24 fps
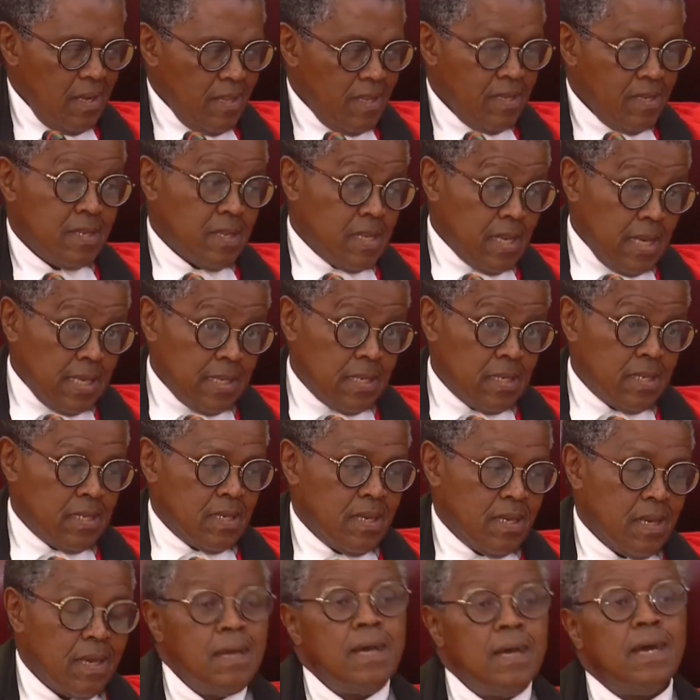This
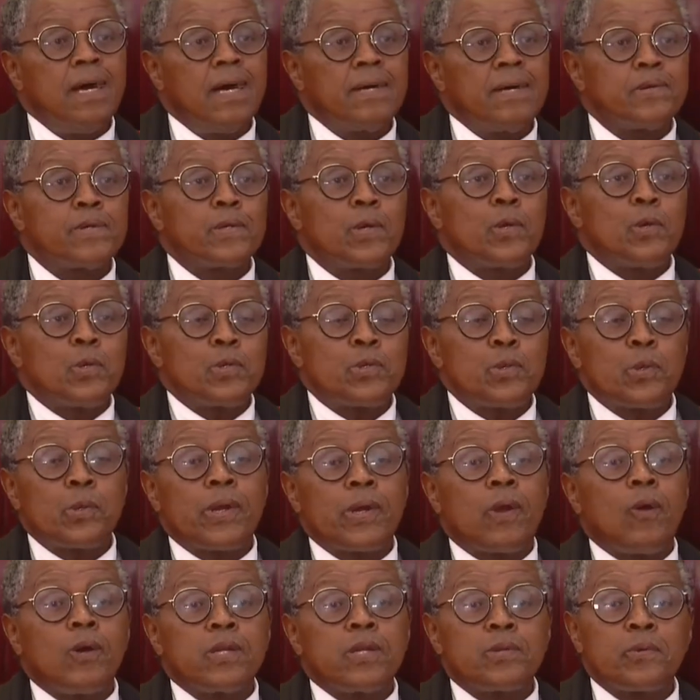judge, I don't go to
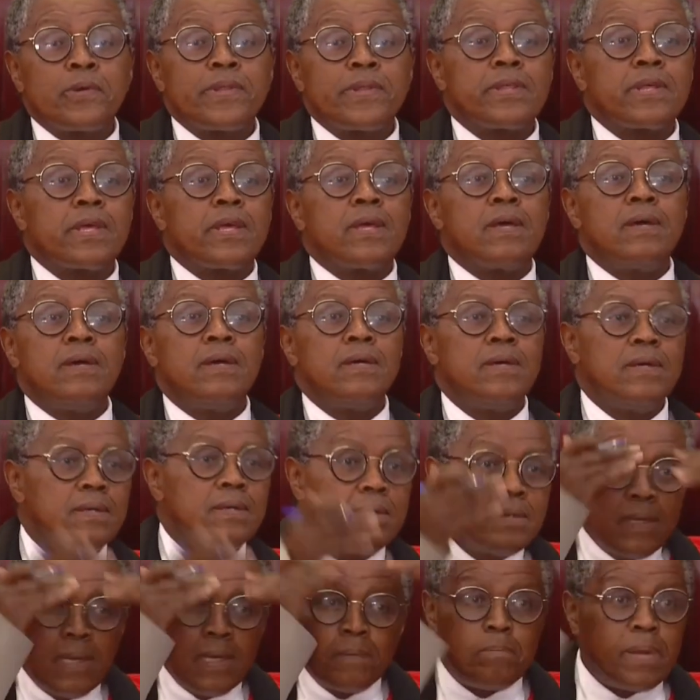court with a
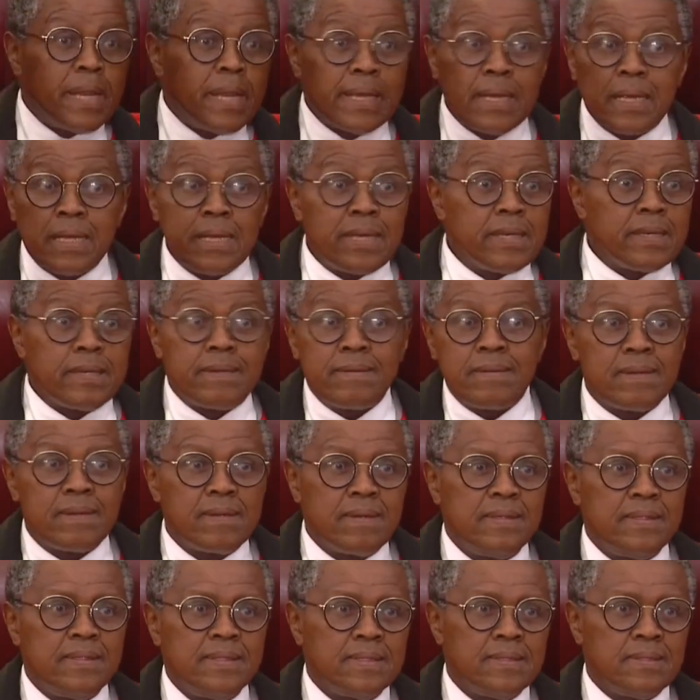blanket.
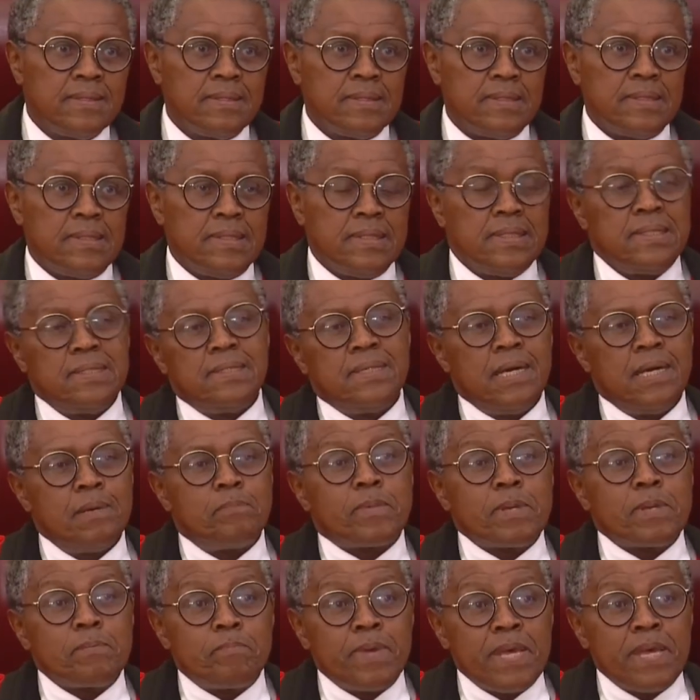I
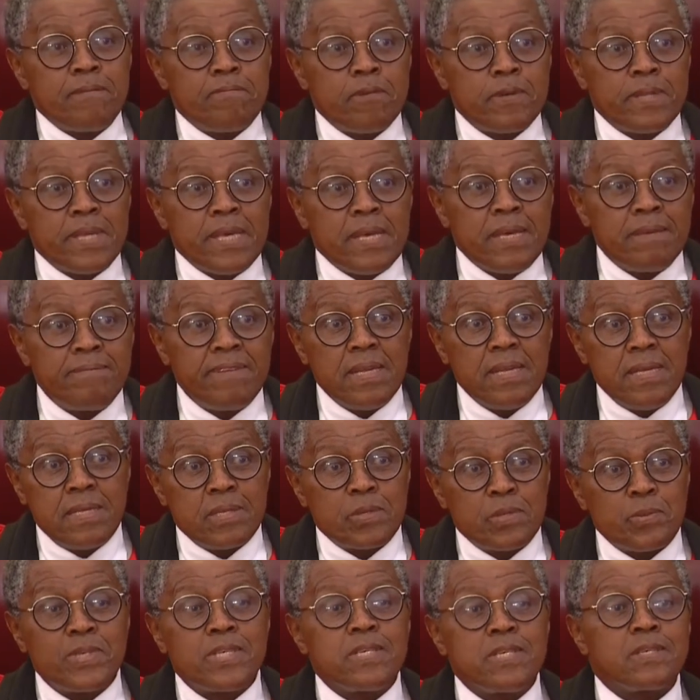prepare for the
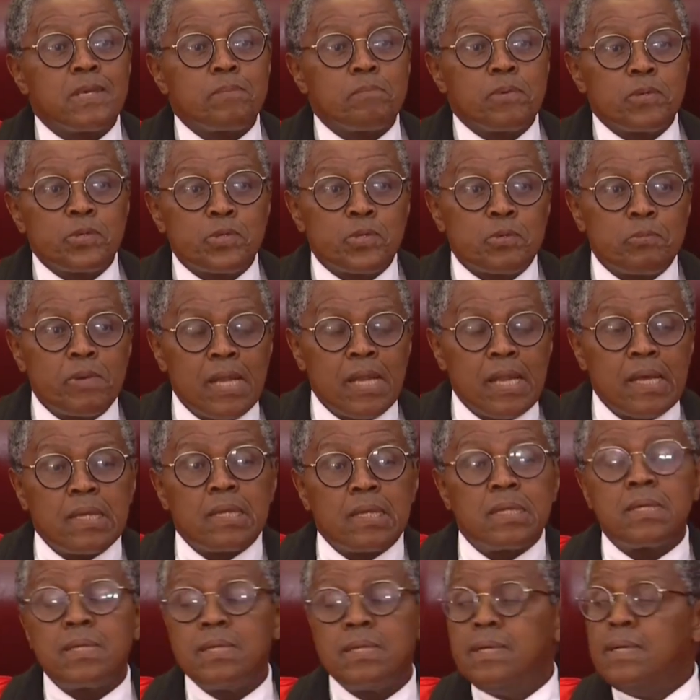evidence which is supposed to be
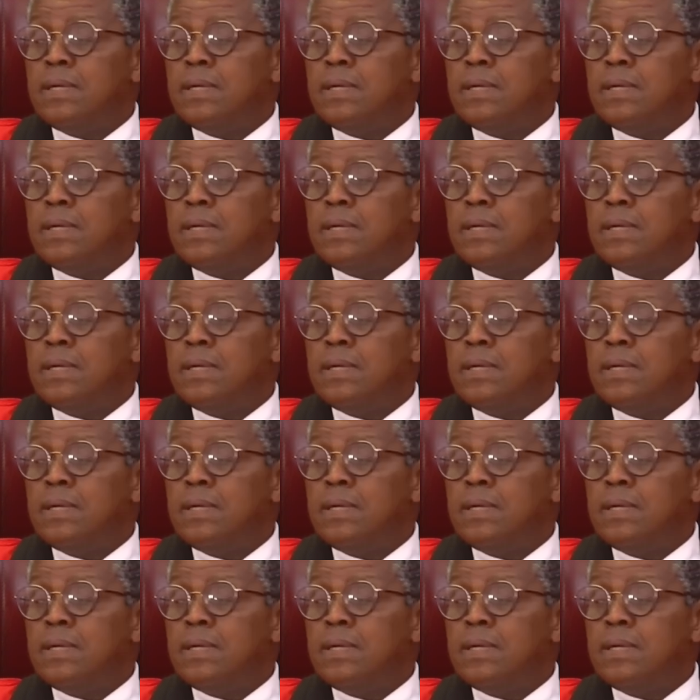led.